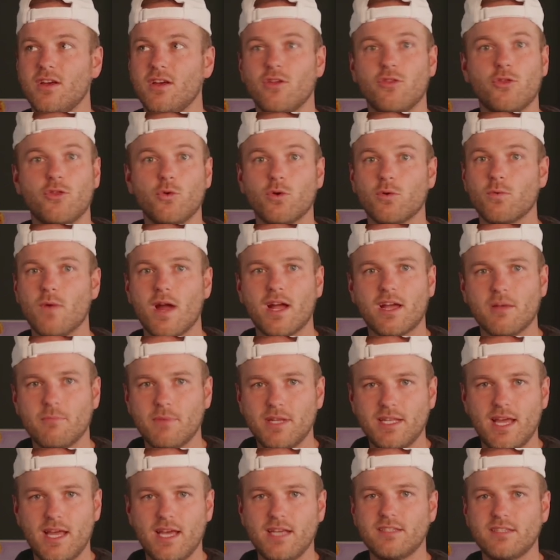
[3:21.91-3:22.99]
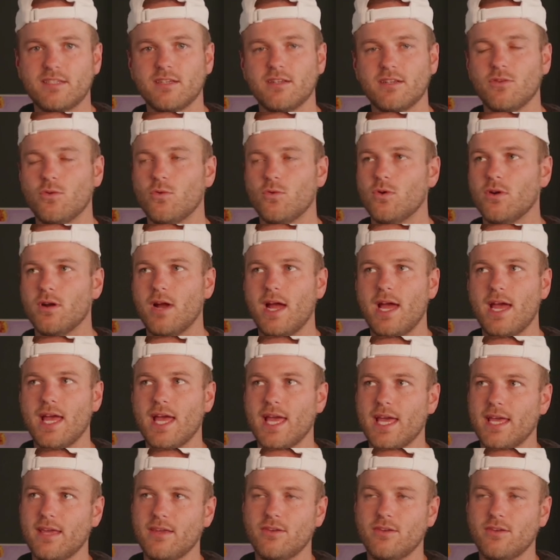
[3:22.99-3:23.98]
through a recommendation or a